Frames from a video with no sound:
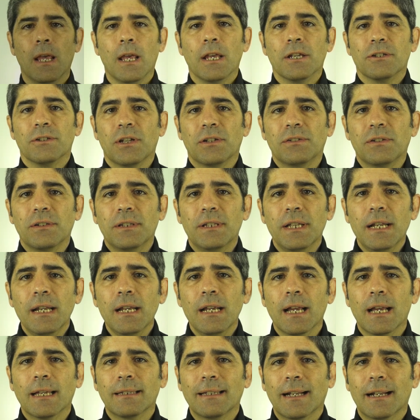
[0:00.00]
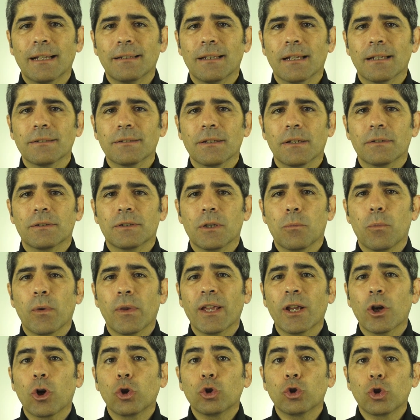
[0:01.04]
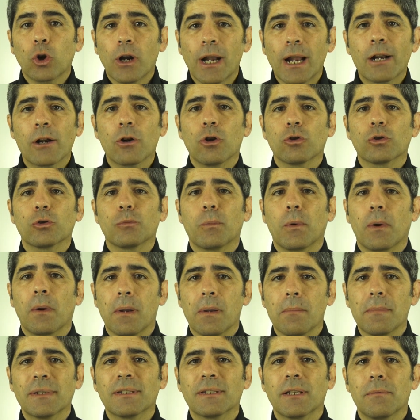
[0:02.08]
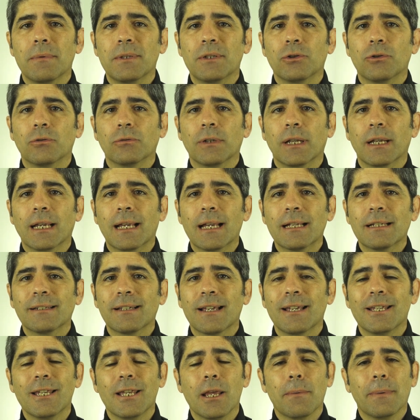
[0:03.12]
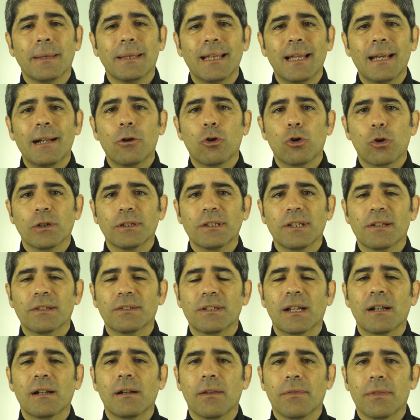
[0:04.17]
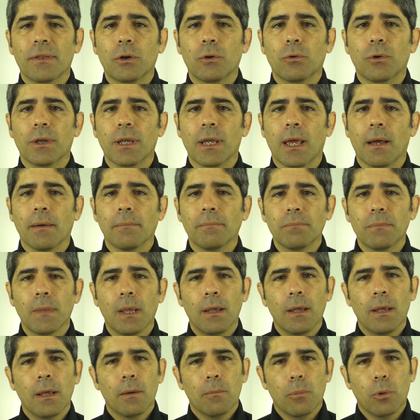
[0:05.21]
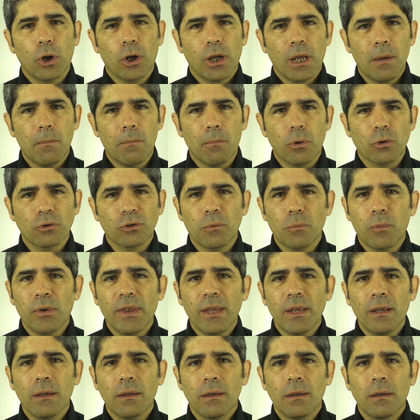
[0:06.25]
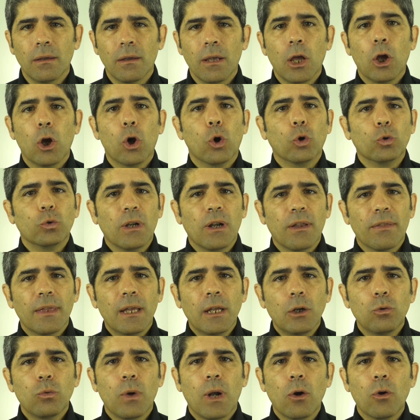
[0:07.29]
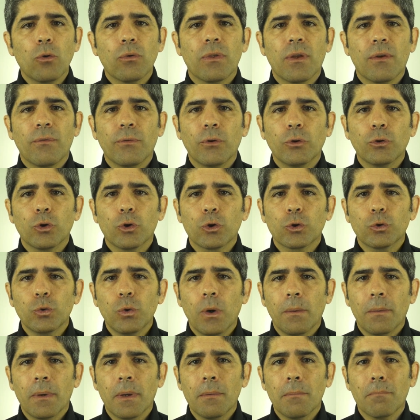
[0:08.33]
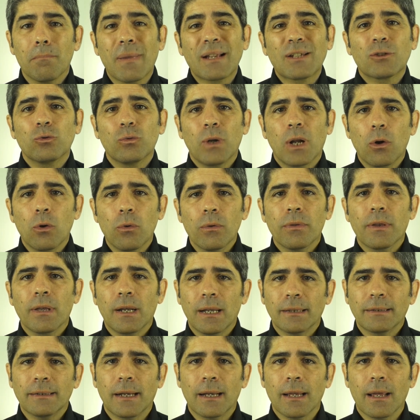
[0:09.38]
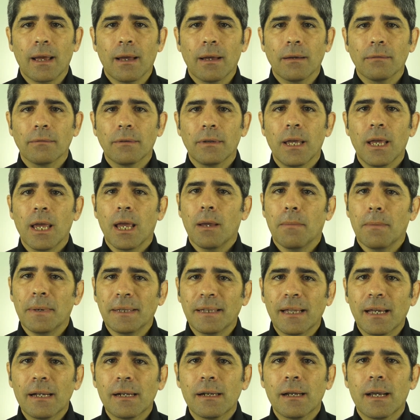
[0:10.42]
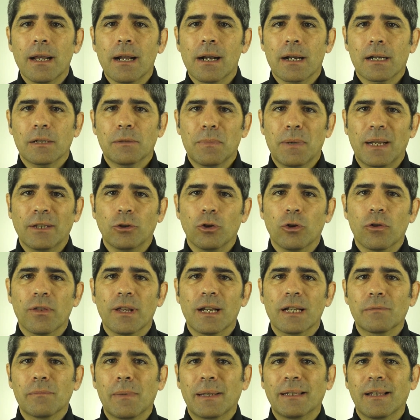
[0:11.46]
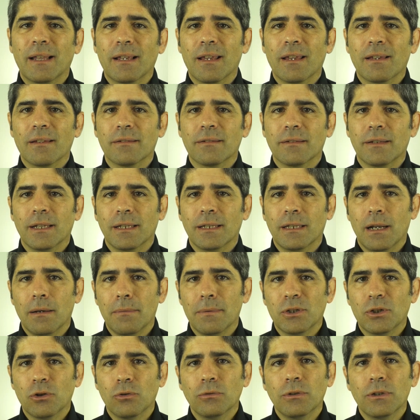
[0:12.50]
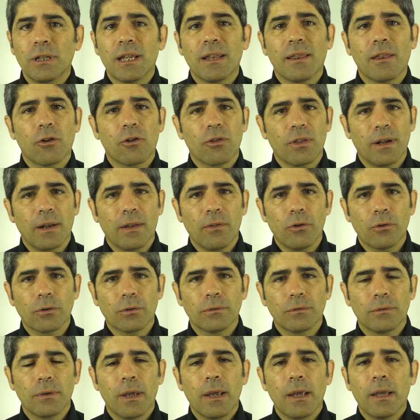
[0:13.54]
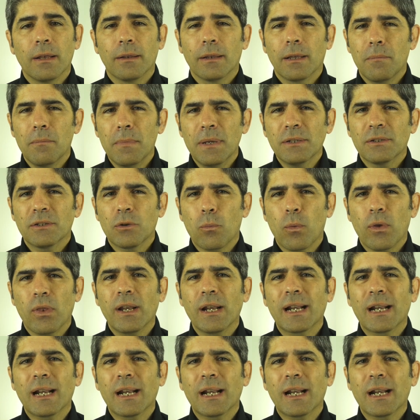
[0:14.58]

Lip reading: you have cataracts, you can manage your vision problems at home and avoid or delay surgery. For example, you can use a soft backlight plus a task light. Avoid glare from television and computer screens.